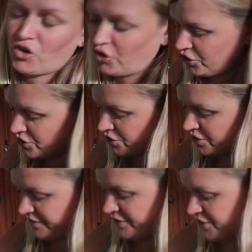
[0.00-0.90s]
all
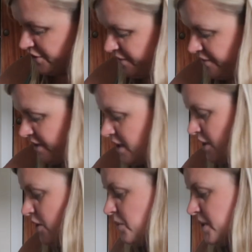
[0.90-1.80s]
sorts of stuff.
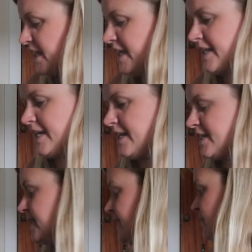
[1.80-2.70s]
We'll take
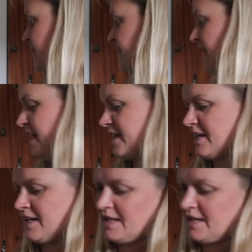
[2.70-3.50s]
that, it'll be fine,